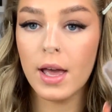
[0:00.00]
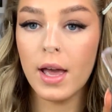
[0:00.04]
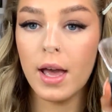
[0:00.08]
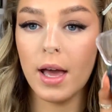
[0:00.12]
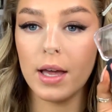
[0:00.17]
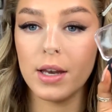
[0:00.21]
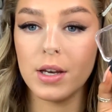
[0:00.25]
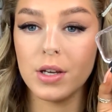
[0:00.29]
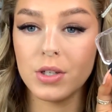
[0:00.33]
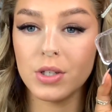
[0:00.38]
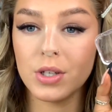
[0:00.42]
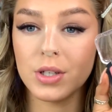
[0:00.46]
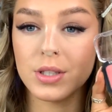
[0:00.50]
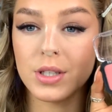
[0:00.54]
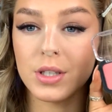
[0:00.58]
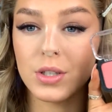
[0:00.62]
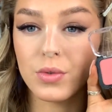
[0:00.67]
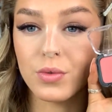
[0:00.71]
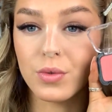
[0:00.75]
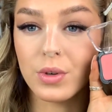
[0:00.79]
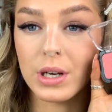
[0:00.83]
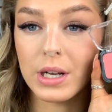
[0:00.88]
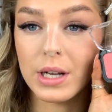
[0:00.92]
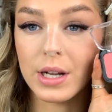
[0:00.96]
and it's just this
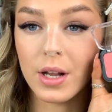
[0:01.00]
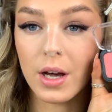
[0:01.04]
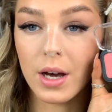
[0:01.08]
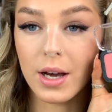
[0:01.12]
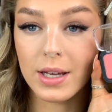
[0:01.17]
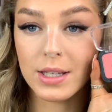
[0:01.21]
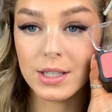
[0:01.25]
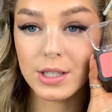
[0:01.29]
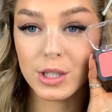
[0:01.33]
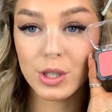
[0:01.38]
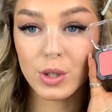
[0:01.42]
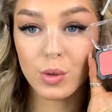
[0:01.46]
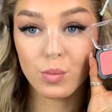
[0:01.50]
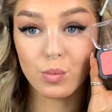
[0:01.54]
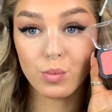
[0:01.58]
really nice